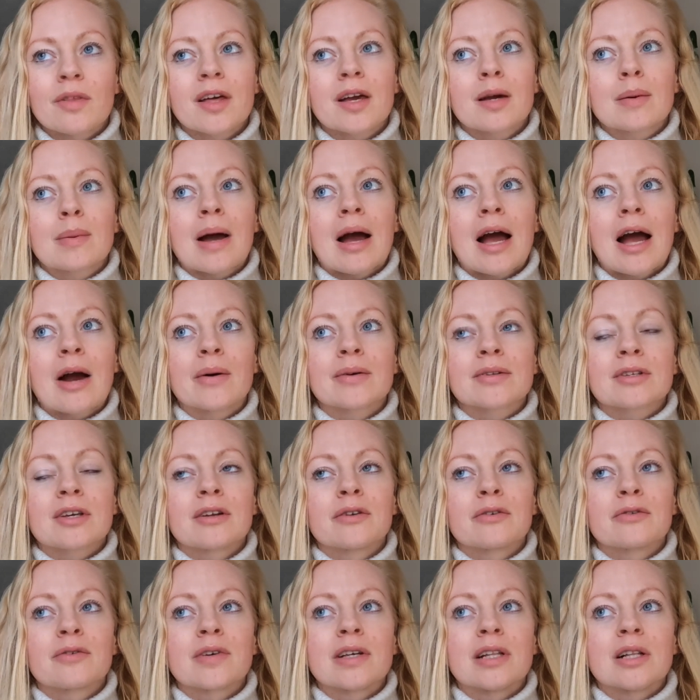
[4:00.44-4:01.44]
think about how it's
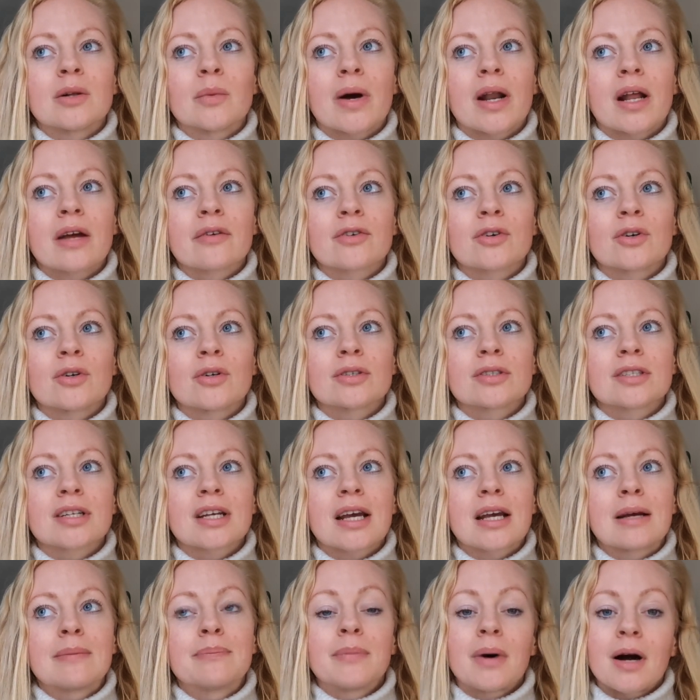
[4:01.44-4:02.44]
going to feel when I've got
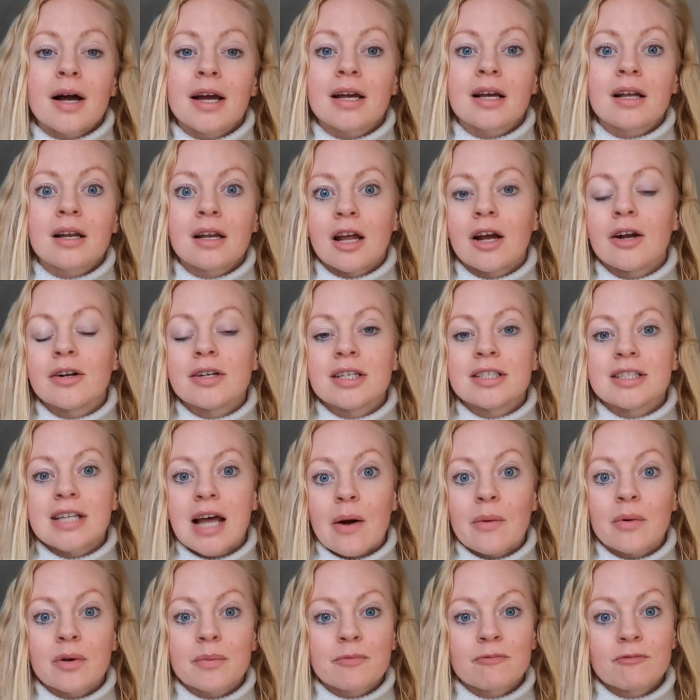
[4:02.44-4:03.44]
a bike loaded
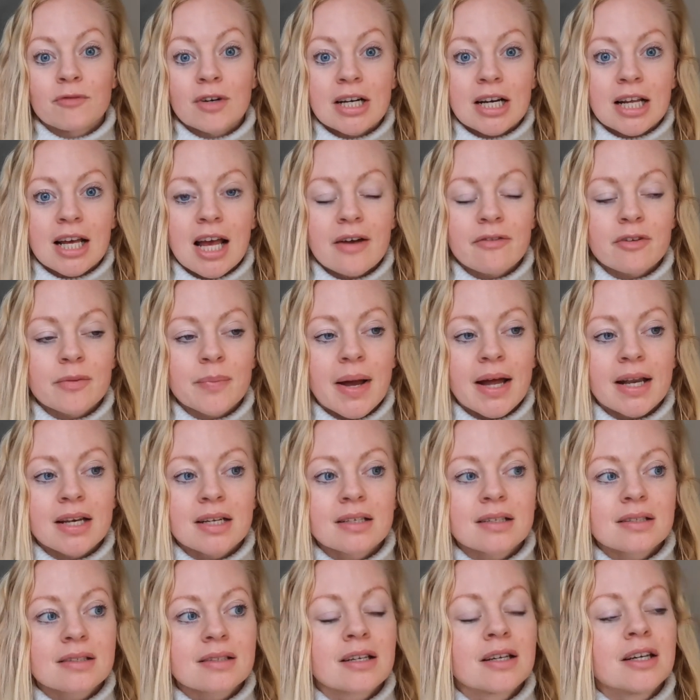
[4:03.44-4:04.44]
down with really heavy
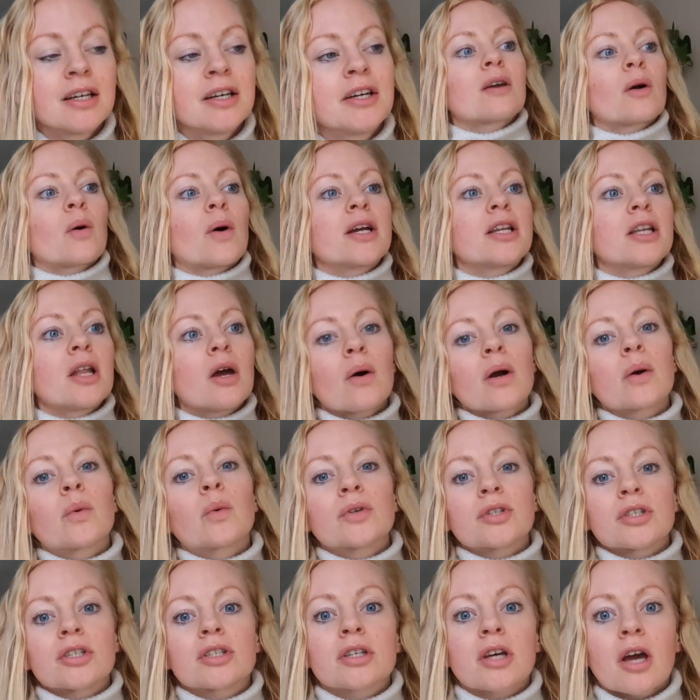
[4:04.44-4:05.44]
panniers. So I know I
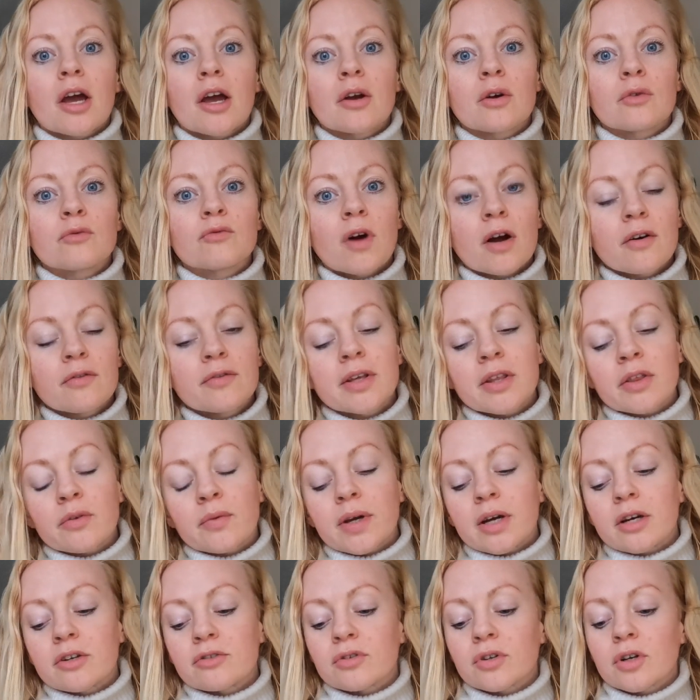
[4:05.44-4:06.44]
want to go roughly
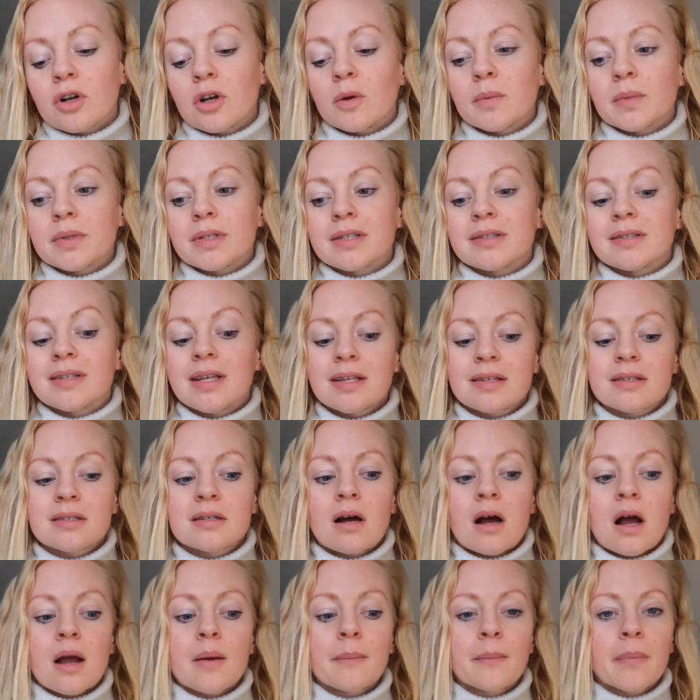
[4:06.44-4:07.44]
300 kilometres this
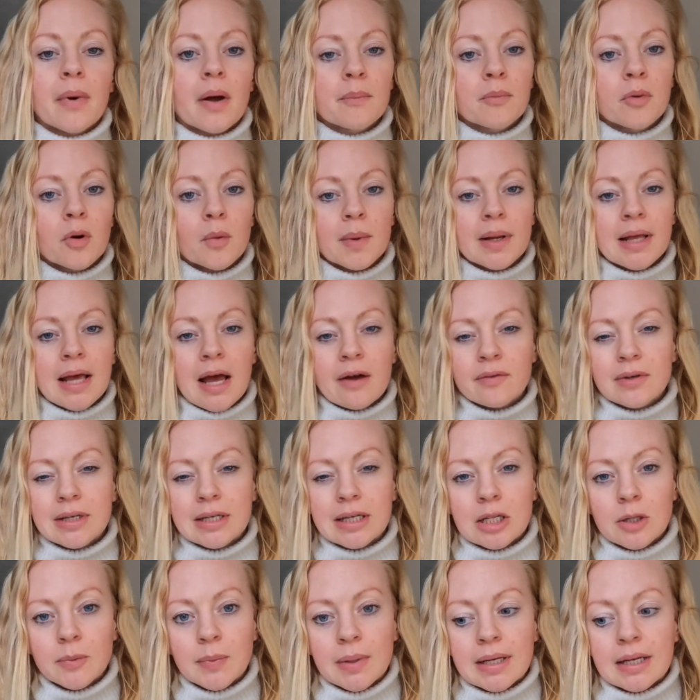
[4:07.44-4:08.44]
time, but probably have a
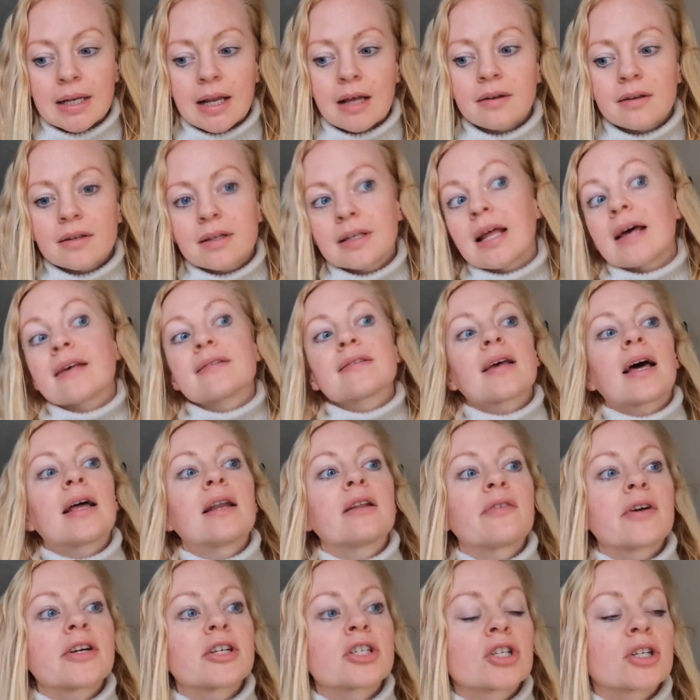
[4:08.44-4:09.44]
little bit less
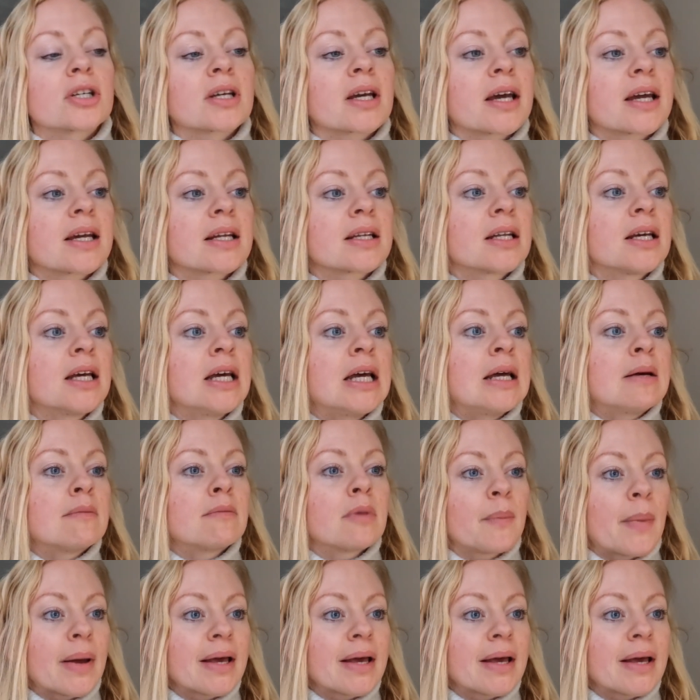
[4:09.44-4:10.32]
elevation gain. But